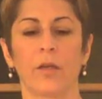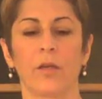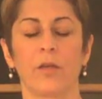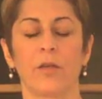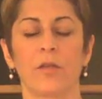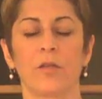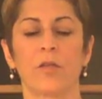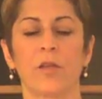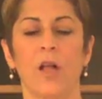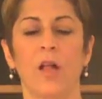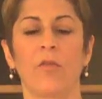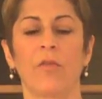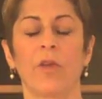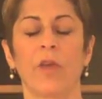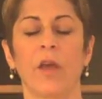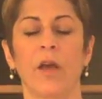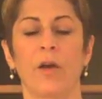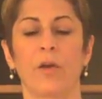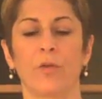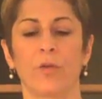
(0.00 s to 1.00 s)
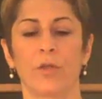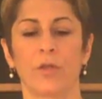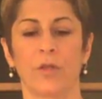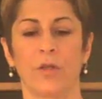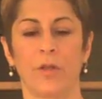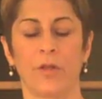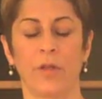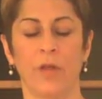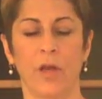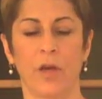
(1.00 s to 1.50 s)
dissolving out
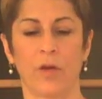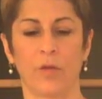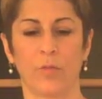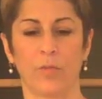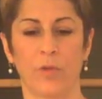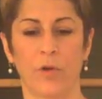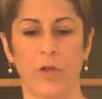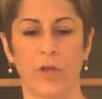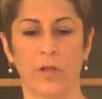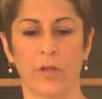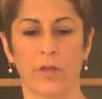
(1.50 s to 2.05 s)
on the out-breath,